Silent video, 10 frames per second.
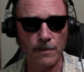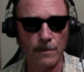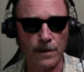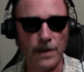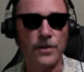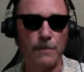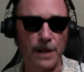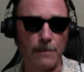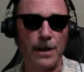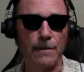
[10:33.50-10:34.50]
is the
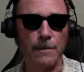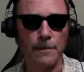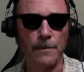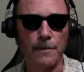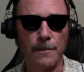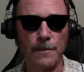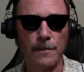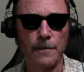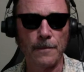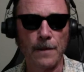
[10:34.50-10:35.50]
BB.
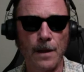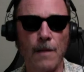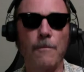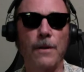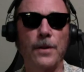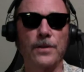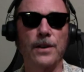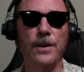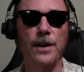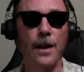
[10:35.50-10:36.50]
But there's
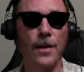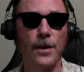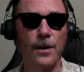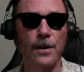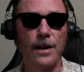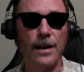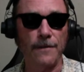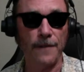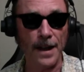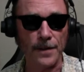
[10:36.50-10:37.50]
another
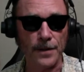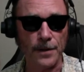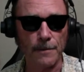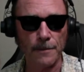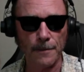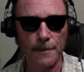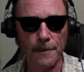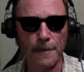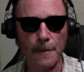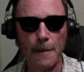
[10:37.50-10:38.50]
event.
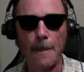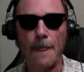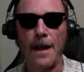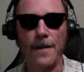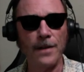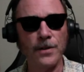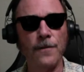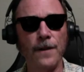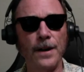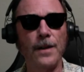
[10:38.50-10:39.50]
And that's a
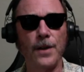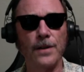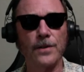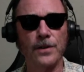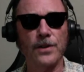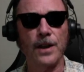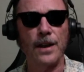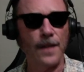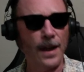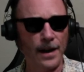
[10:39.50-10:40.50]
funny thing to say,
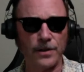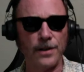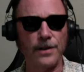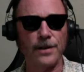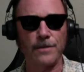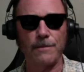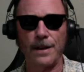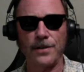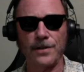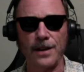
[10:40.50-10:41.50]
and that actually doesn't make
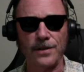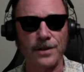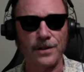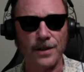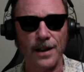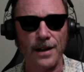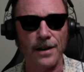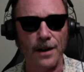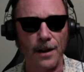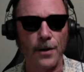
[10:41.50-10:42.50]
sense to say
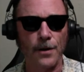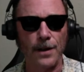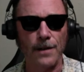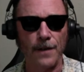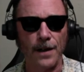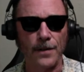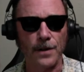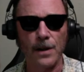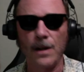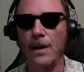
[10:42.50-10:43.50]
another event.
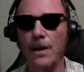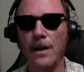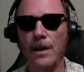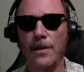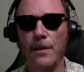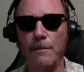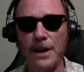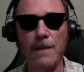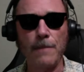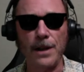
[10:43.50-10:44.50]
The
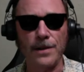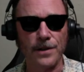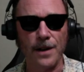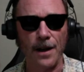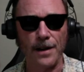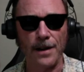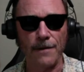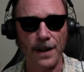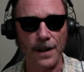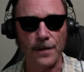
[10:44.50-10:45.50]
BB is not an
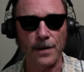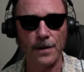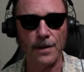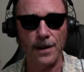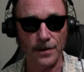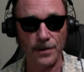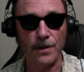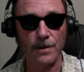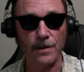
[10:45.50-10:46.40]
event. It's a